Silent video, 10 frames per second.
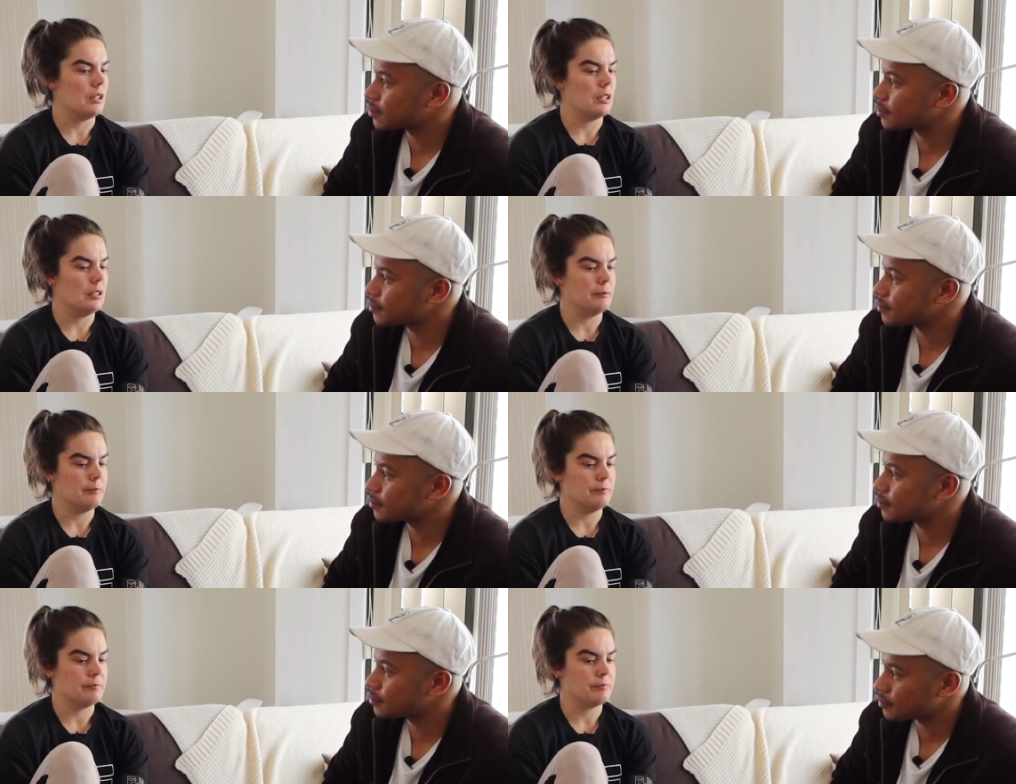
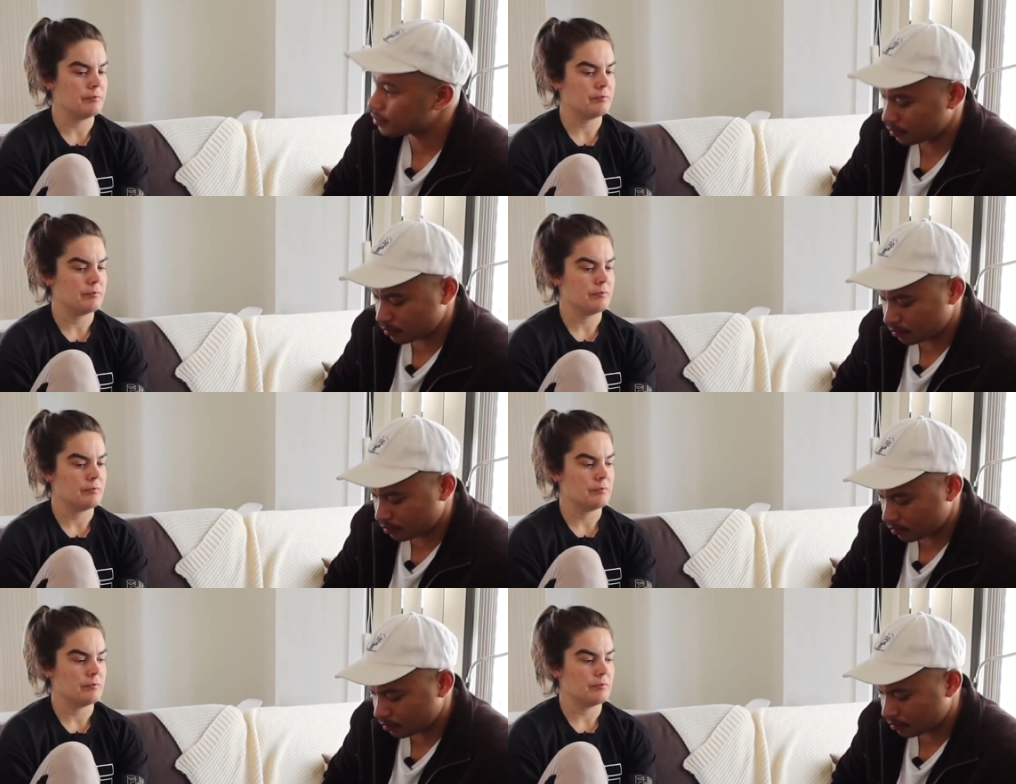Speaker 1: um,
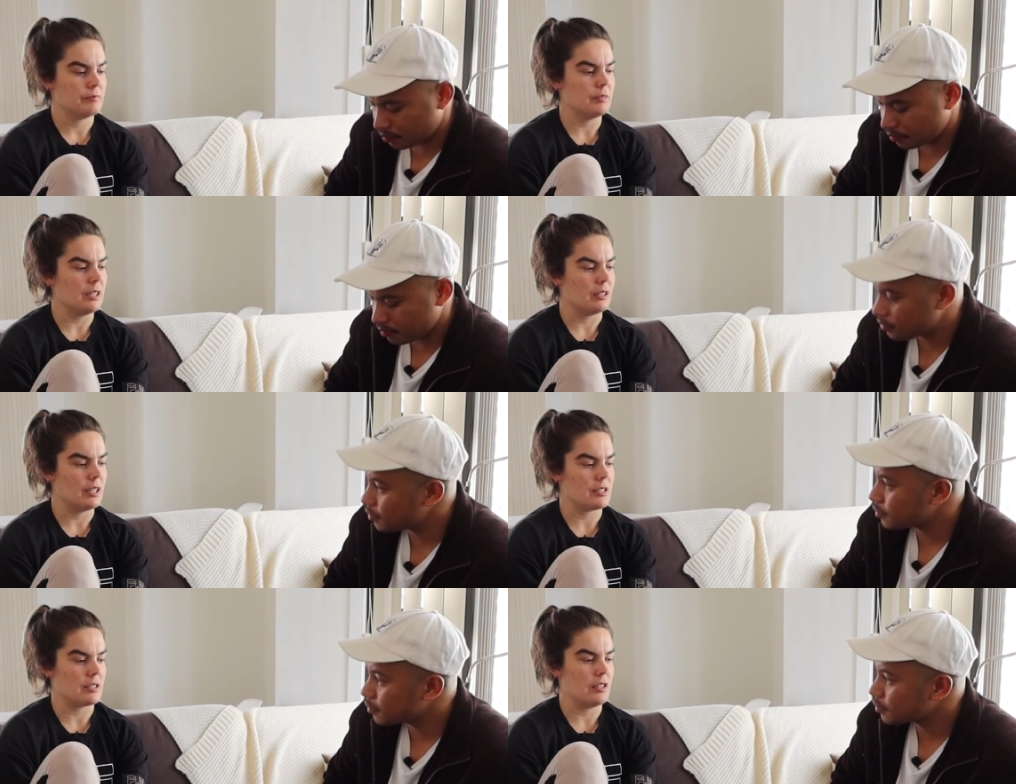yeah,
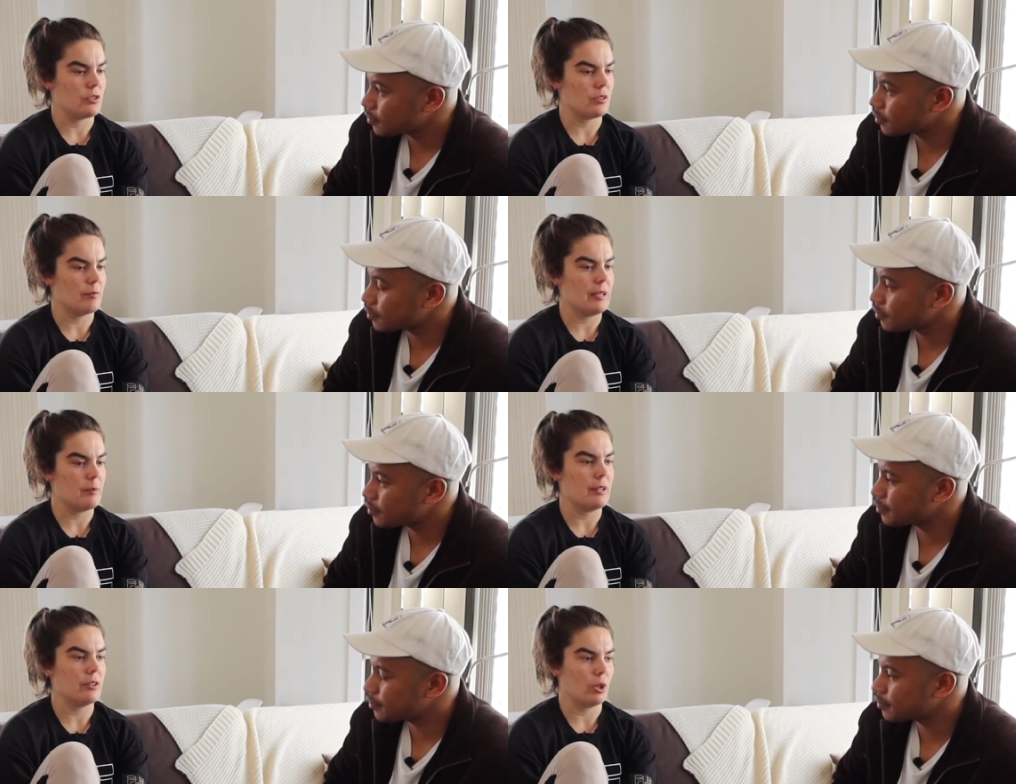like you said, sort of being
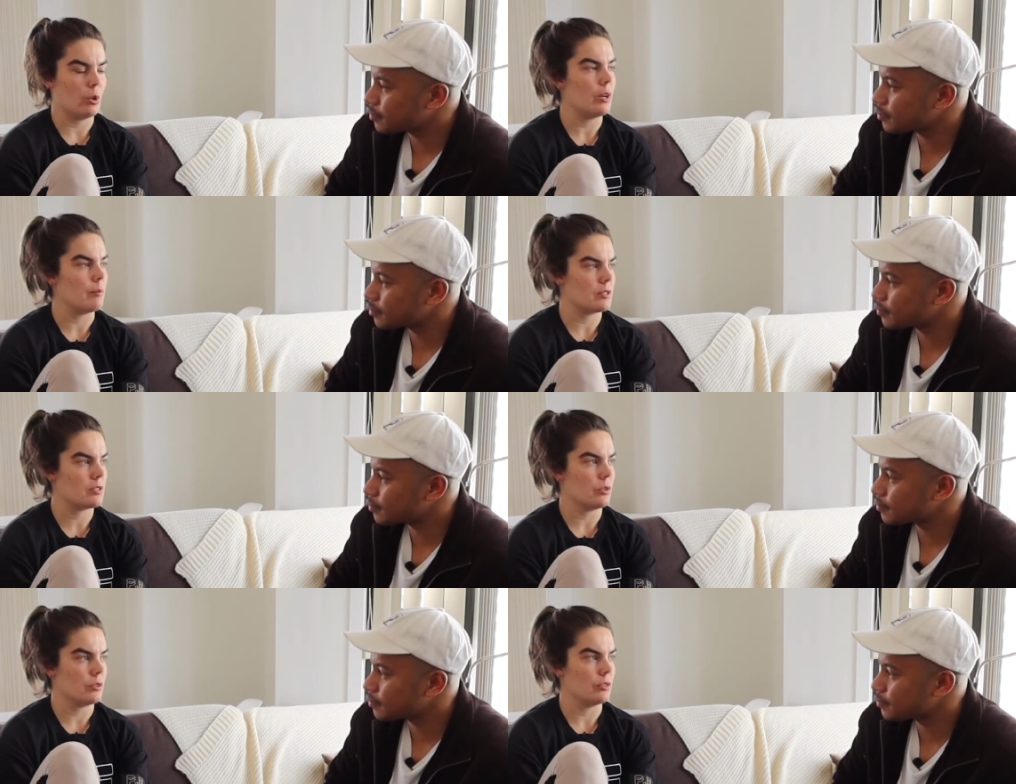better equipped
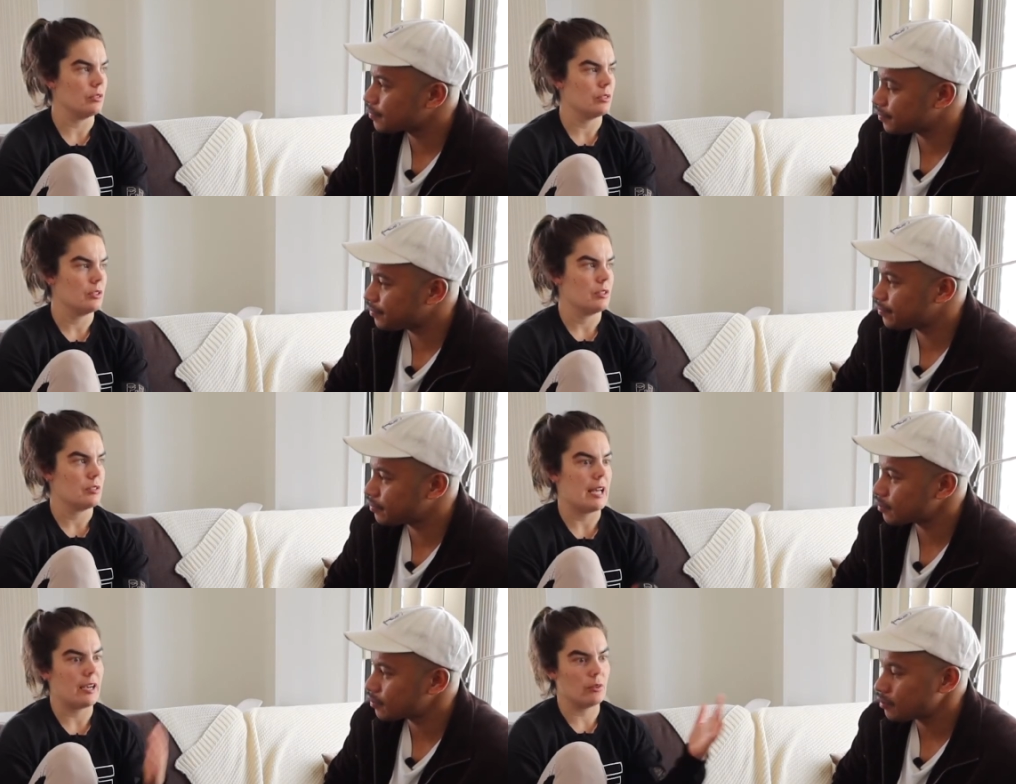to
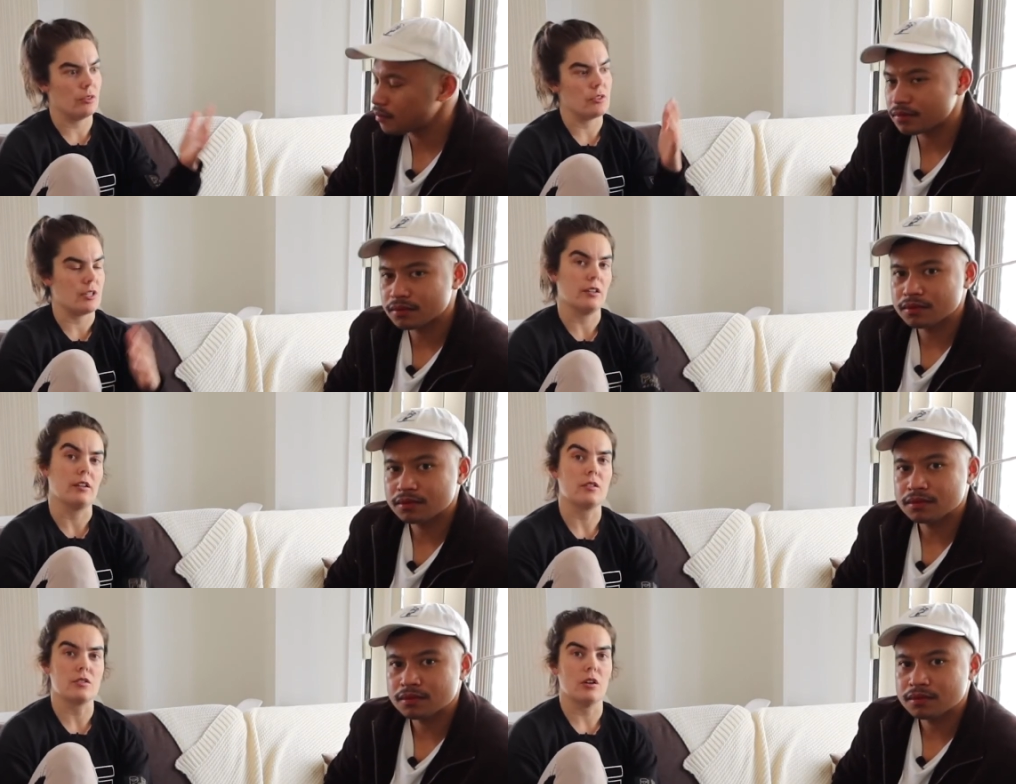tackle those
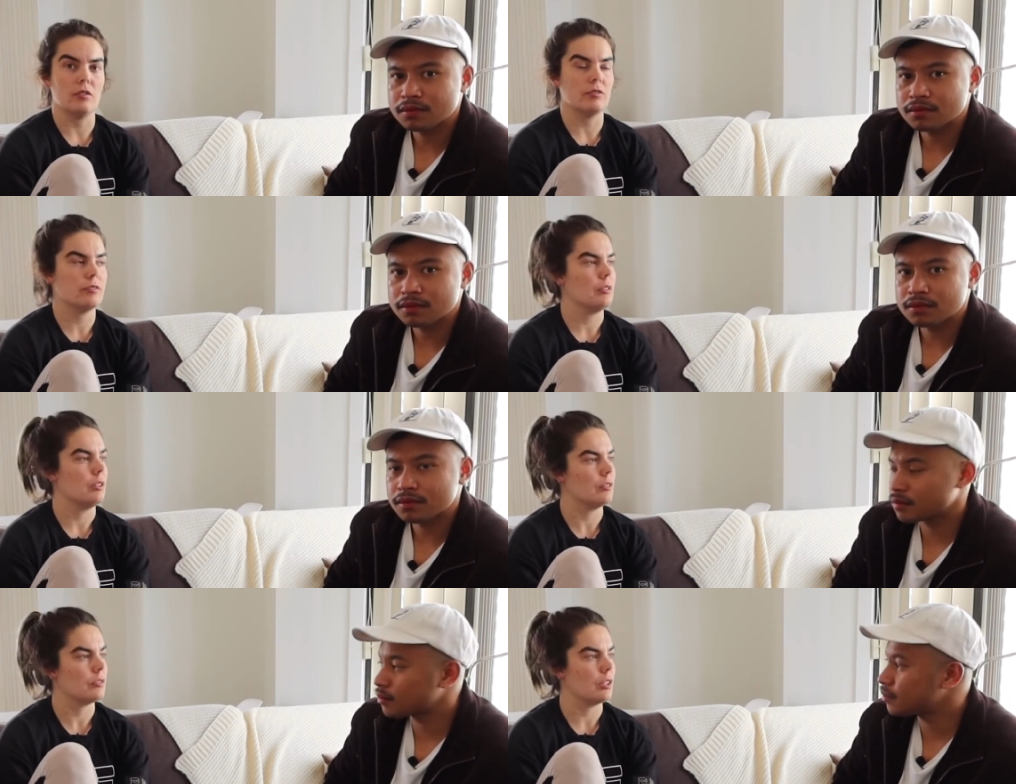areas of,
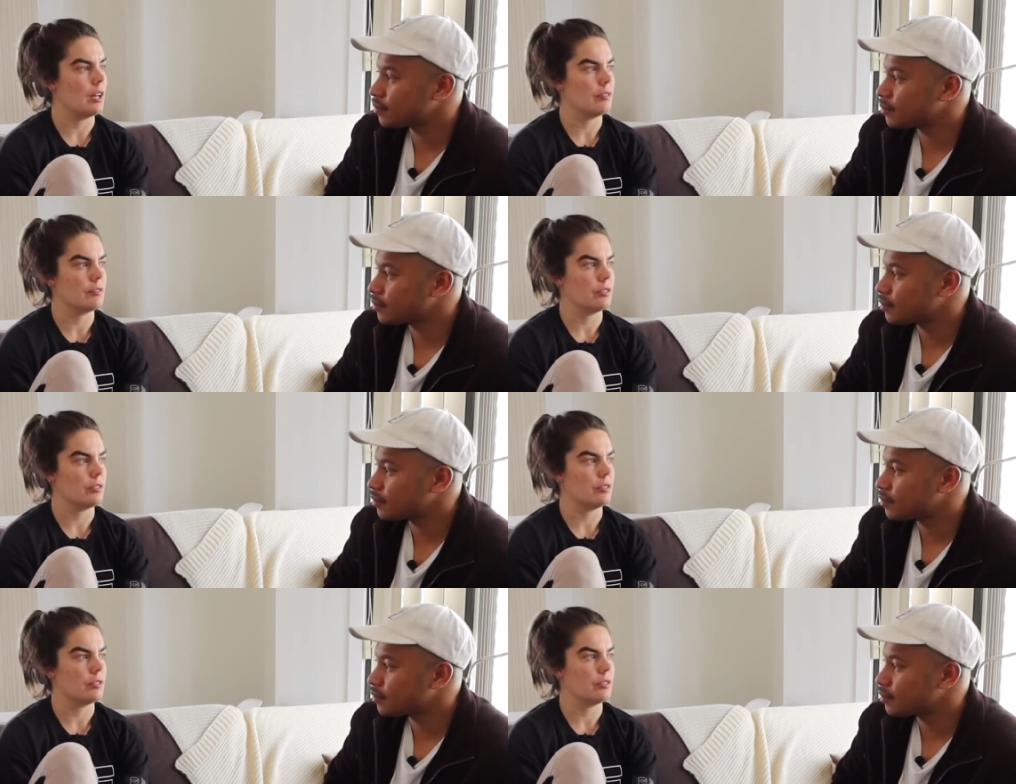of your life